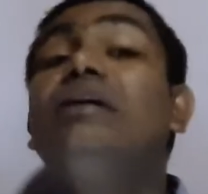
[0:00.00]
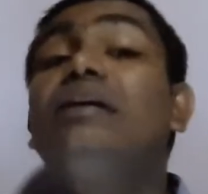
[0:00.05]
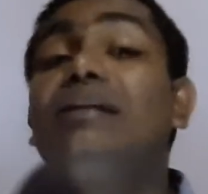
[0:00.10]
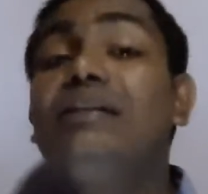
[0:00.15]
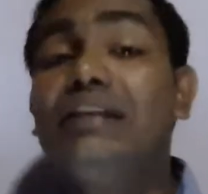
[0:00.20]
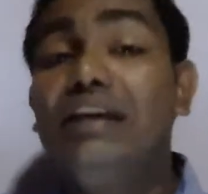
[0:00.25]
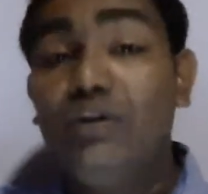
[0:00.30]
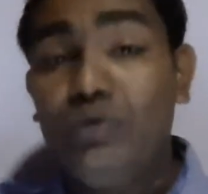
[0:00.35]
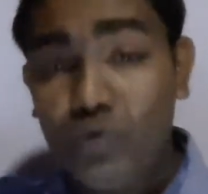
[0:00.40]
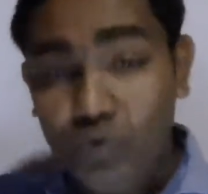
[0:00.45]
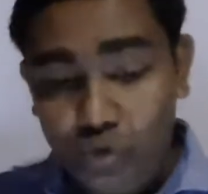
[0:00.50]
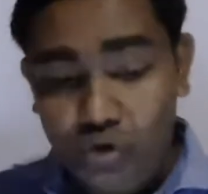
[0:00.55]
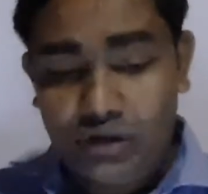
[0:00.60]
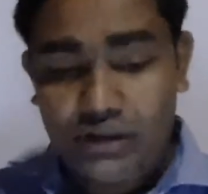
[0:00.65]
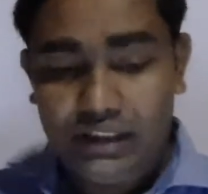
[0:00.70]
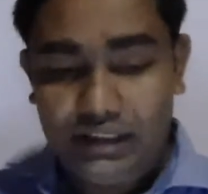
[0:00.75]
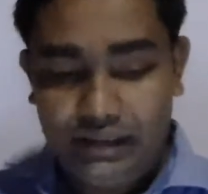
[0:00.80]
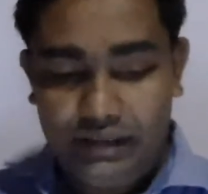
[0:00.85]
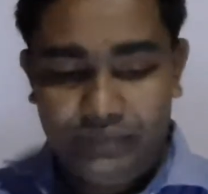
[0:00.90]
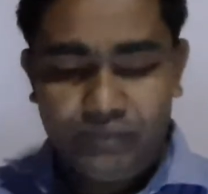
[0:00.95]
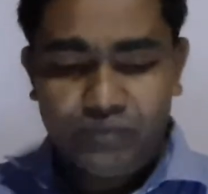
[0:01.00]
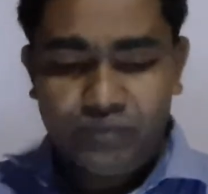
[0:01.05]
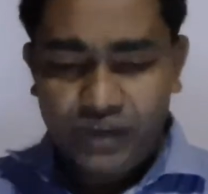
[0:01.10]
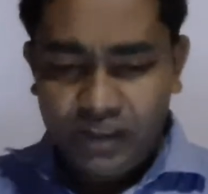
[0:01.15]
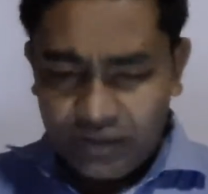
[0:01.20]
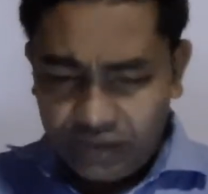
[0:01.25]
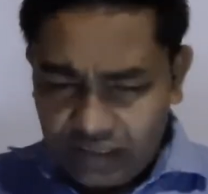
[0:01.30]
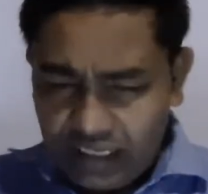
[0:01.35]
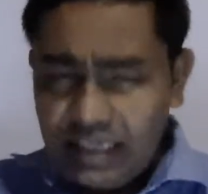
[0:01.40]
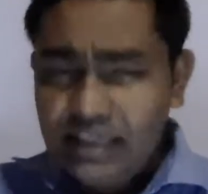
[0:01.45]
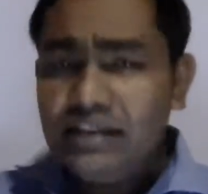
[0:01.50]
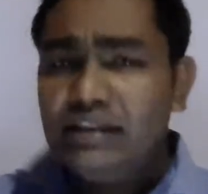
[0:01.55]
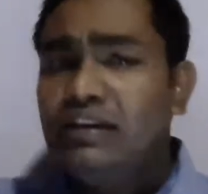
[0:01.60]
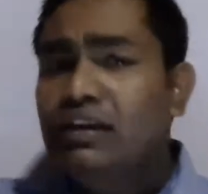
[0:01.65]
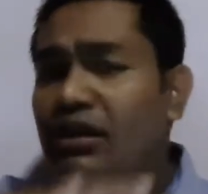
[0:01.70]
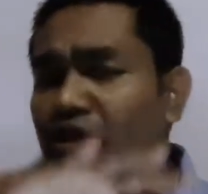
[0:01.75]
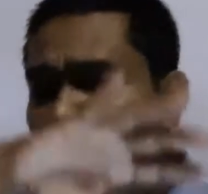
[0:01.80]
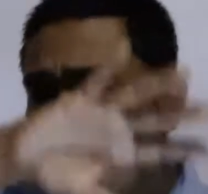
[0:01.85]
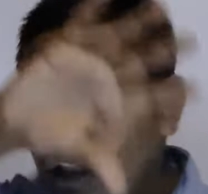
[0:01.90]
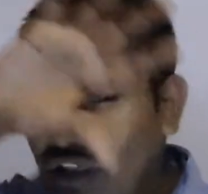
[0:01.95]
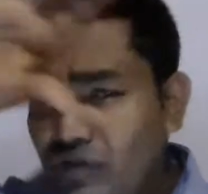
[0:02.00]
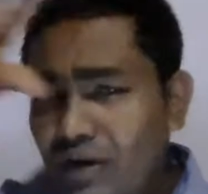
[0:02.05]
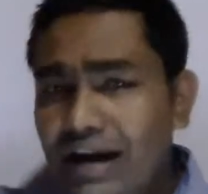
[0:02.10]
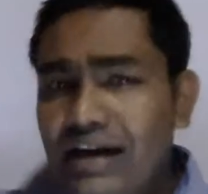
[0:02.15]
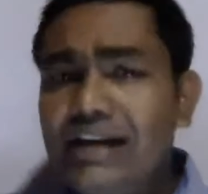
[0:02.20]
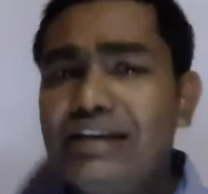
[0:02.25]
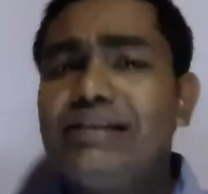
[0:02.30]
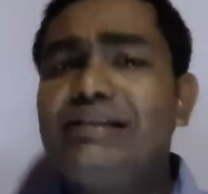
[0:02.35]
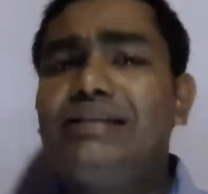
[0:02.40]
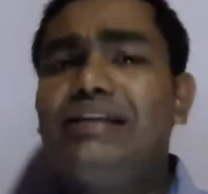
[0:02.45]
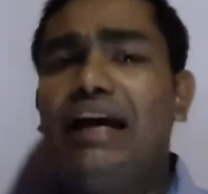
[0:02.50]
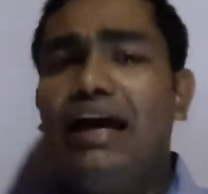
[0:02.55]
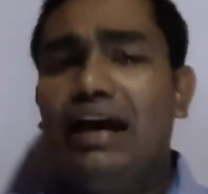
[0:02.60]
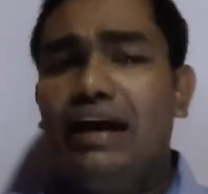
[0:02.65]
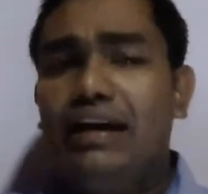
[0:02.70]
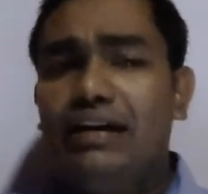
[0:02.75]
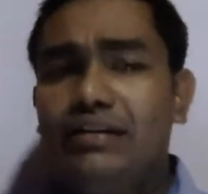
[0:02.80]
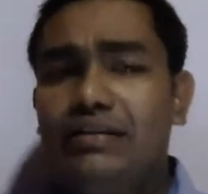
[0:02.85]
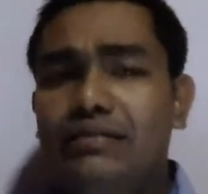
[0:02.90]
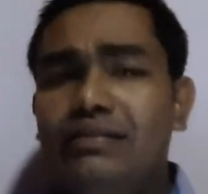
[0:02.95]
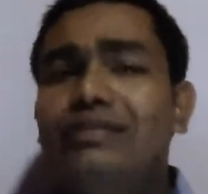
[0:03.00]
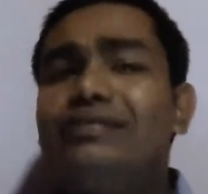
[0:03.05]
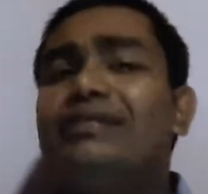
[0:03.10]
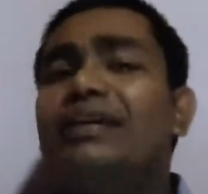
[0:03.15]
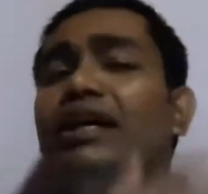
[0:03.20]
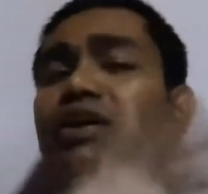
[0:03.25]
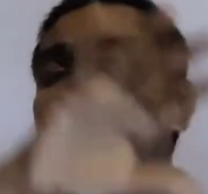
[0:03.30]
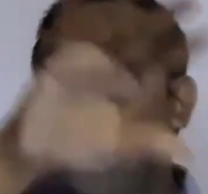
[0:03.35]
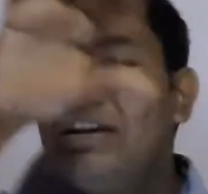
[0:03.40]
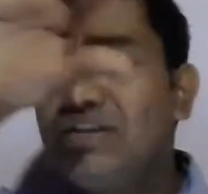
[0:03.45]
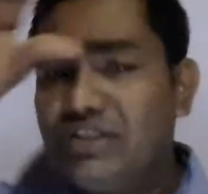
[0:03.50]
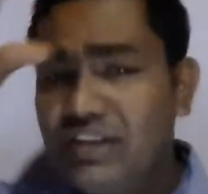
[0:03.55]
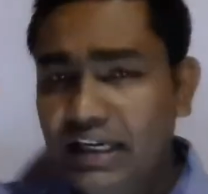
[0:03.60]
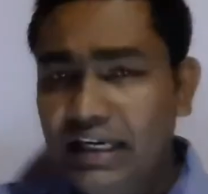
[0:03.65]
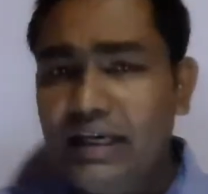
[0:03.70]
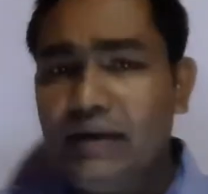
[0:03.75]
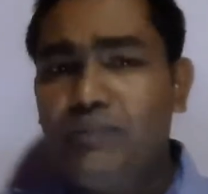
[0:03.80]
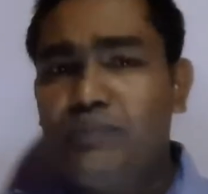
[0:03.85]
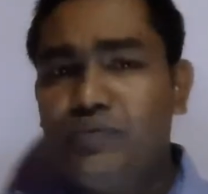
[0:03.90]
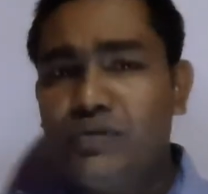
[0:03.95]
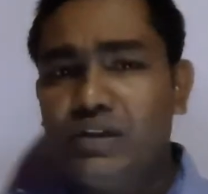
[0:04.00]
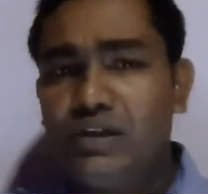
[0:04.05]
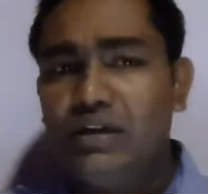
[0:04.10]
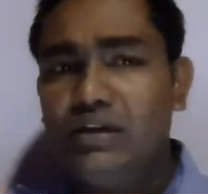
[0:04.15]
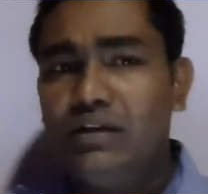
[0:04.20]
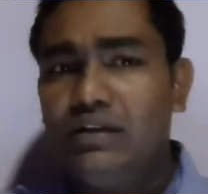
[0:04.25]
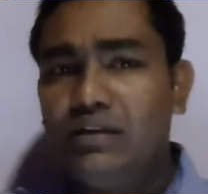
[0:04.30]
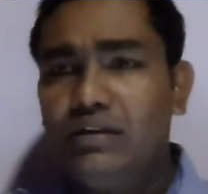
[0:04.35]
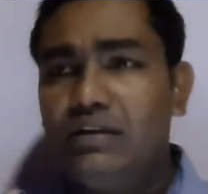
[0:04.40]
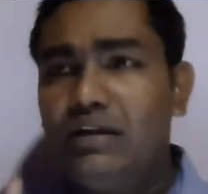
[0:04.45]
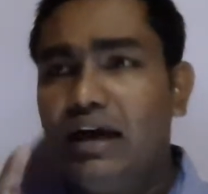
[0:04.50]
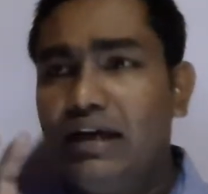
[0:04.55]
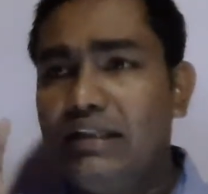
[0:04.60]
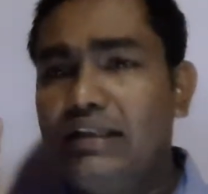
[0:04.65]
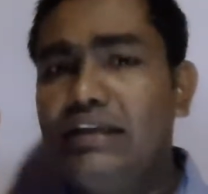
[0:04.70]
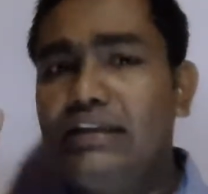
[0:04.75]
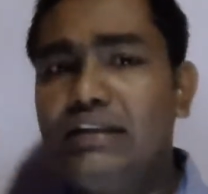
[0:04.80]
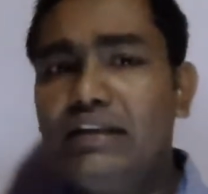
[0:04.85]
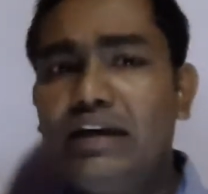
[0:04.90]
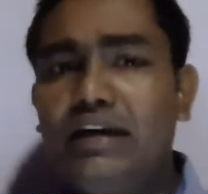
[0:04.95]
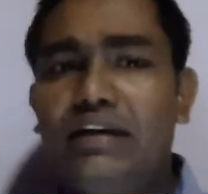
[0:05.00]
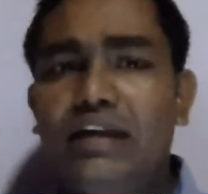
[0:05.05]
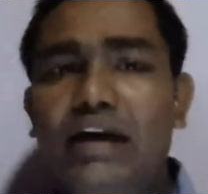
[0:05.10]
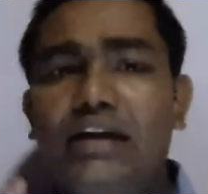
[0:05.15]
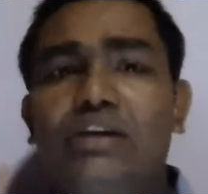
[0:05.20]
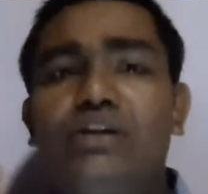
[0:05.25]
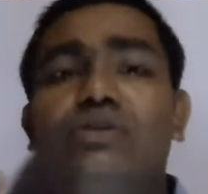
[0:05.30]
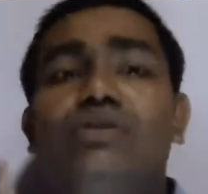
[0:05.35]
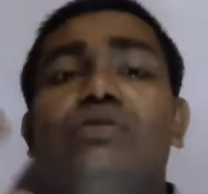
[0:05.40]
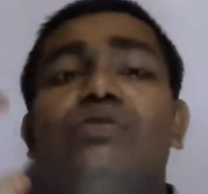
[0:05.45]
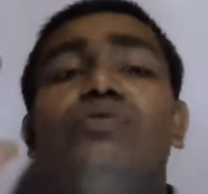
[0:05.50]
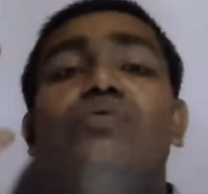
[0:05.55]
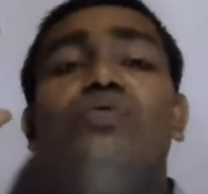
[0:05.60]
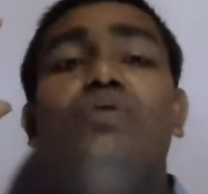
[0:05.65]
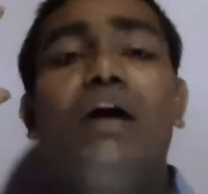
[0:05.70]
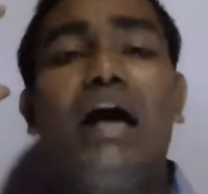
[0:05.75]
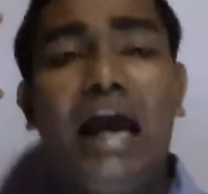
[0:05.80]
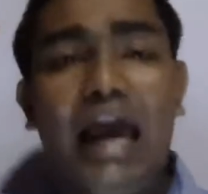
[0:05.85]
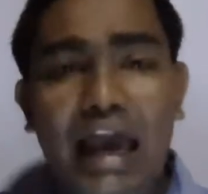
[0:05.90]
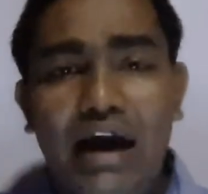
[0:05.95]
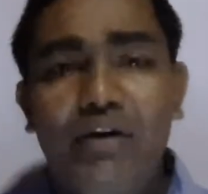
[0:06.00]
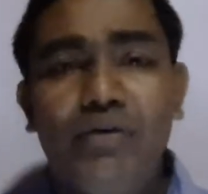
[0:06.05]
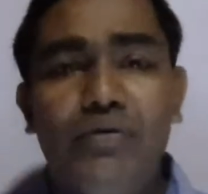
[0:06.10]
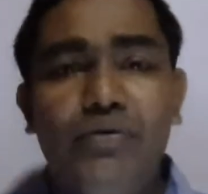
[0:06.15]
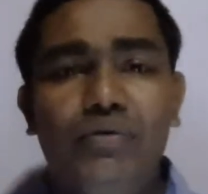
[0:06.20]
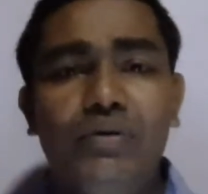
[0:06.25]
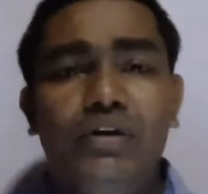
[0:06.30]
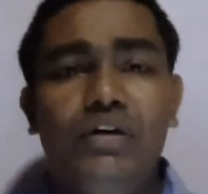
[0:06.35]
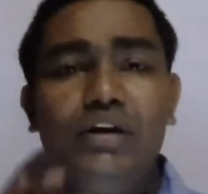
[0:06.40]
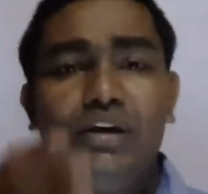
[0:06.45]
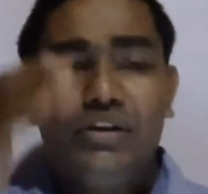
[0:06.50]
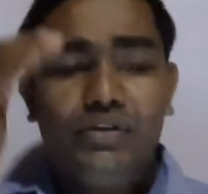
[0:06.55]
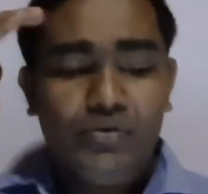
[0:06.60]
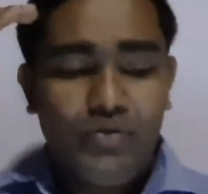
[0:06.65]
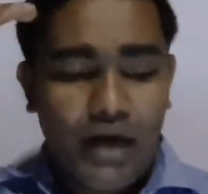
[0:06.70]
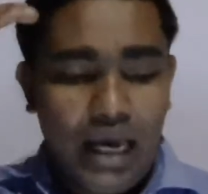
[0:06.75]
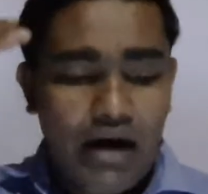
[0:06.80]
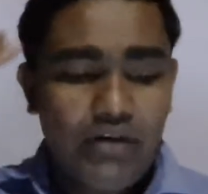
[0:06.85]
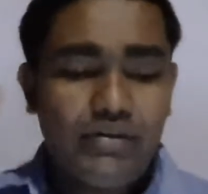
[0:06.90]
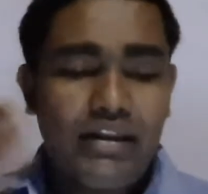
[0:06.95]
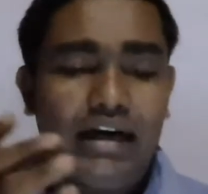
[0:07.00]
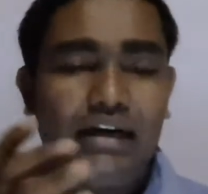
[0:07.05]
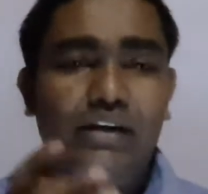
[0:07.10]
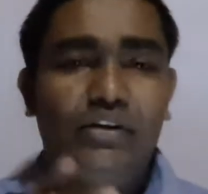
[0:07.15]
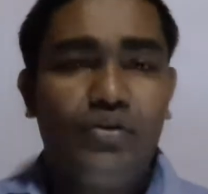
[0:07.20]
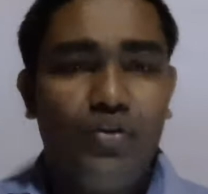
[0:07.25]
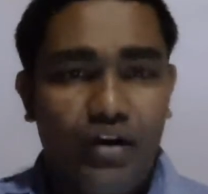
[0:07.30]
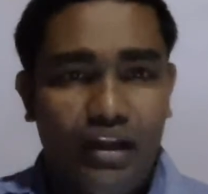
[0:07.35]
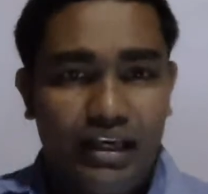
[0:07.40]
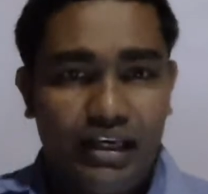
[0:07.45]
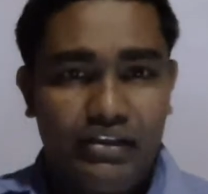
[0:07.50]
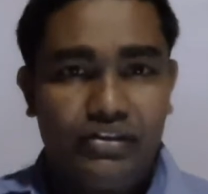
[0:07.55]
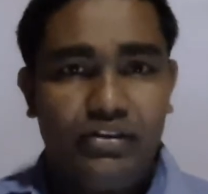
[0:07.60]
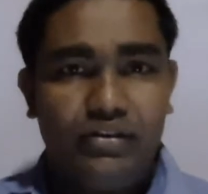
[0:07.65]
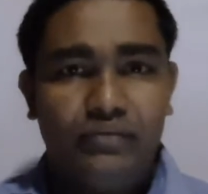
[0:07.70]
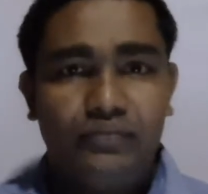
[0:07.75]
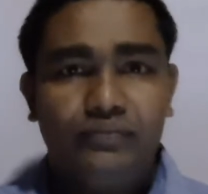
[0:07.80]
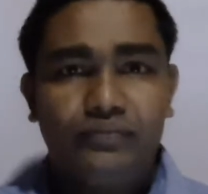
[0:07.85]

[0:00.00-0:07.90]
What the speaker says: the urtha. Right? You need to understand the circular shapes. I think that you have that knowledge.